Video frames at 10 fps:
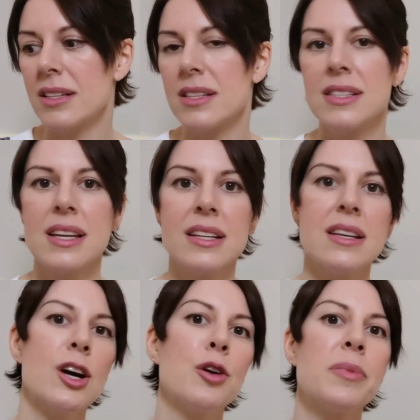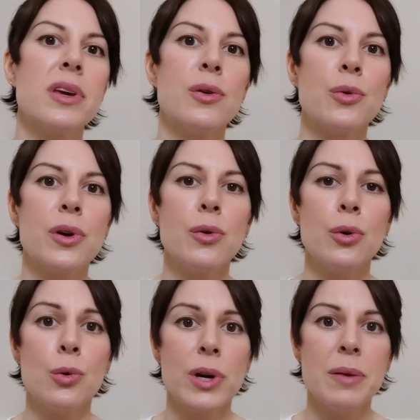As I said, I hope that you're all,
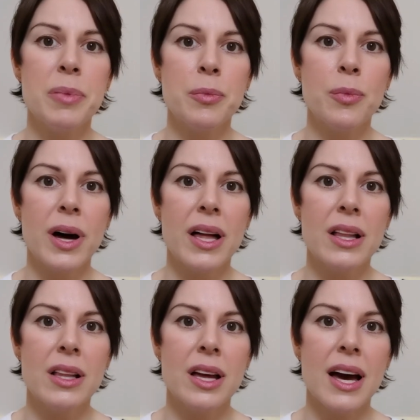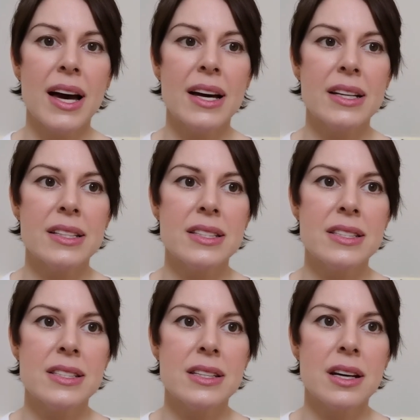all keeping well,
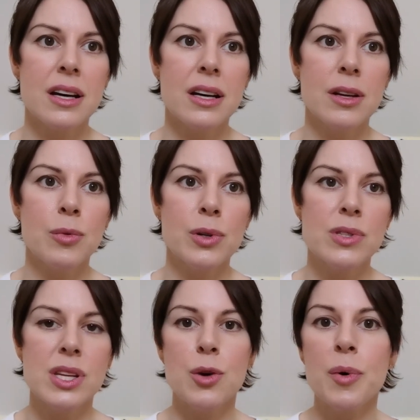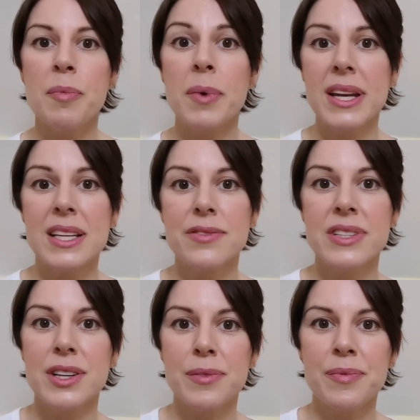and I will see you in my next
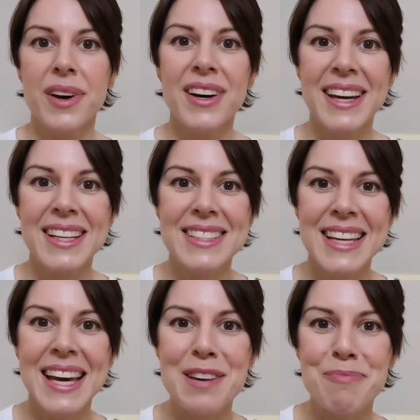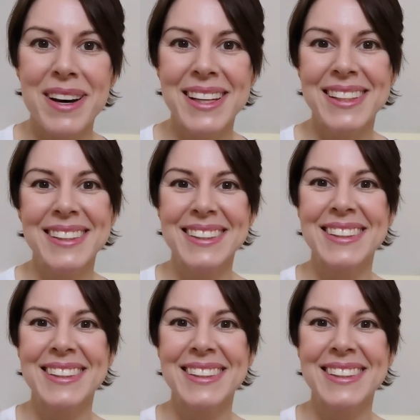video. Okay, take care, bye.